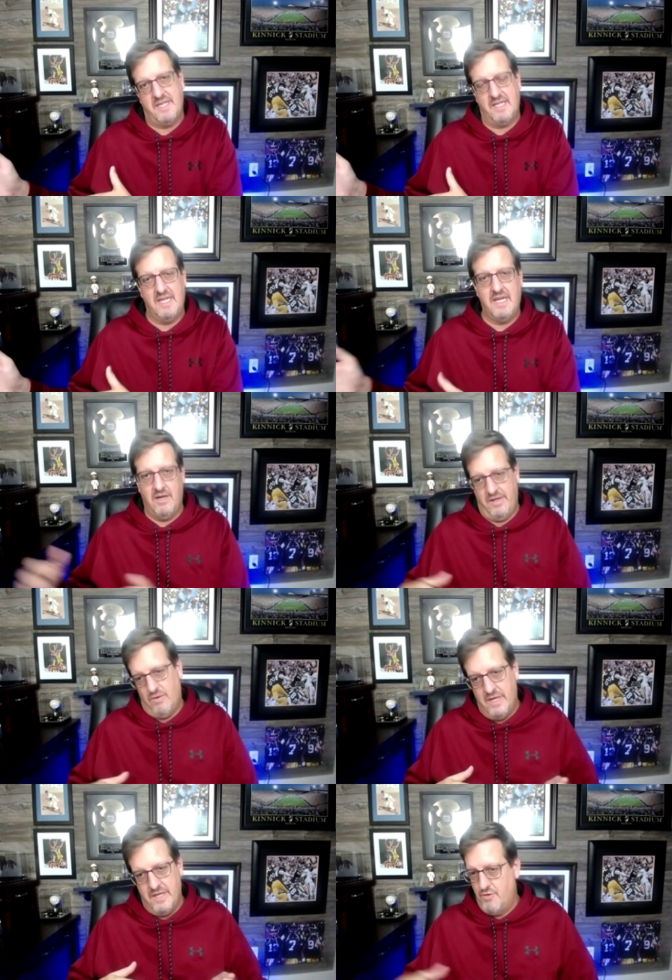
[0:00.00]
succeed are the
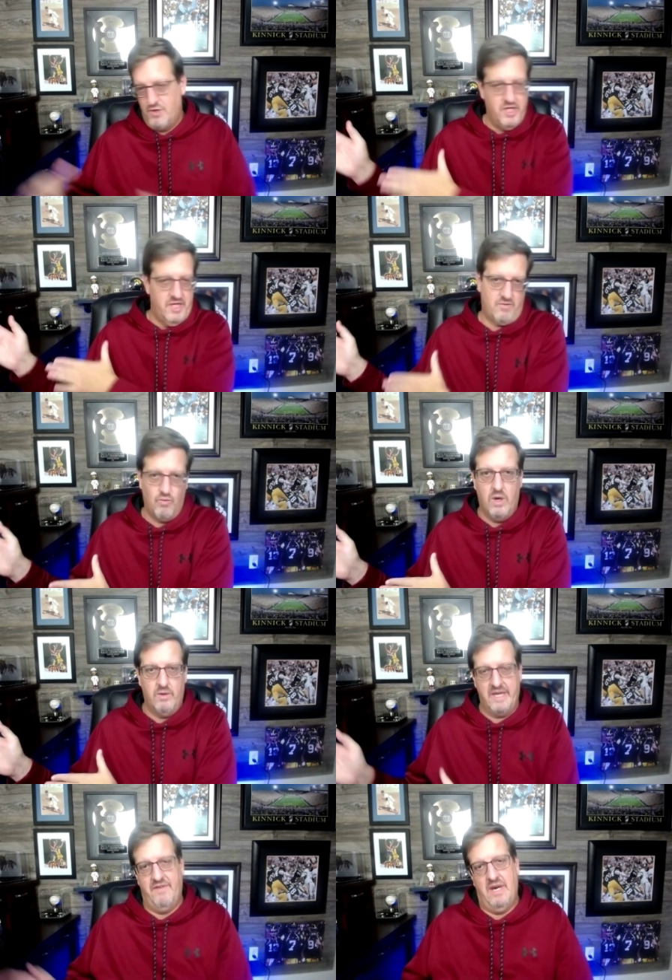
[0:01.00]
ones who just
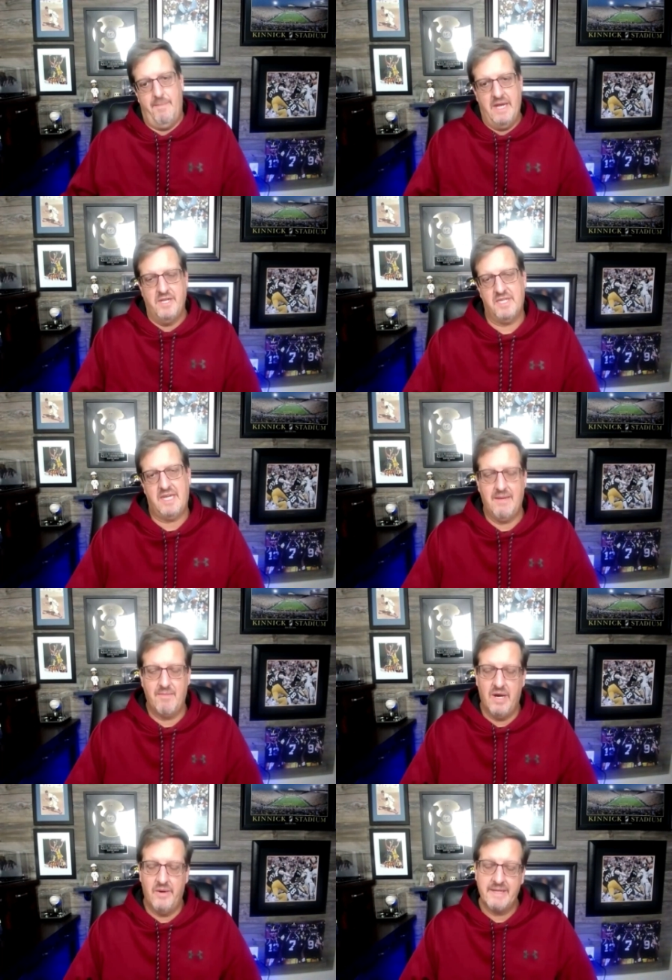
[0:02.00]
won't give up and just keep
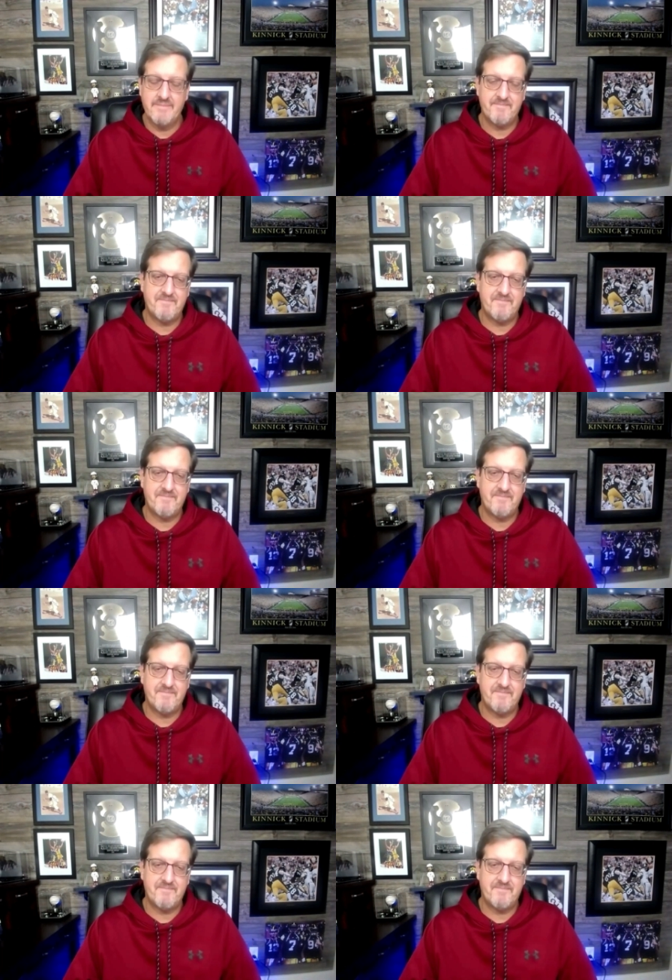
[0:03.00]
going.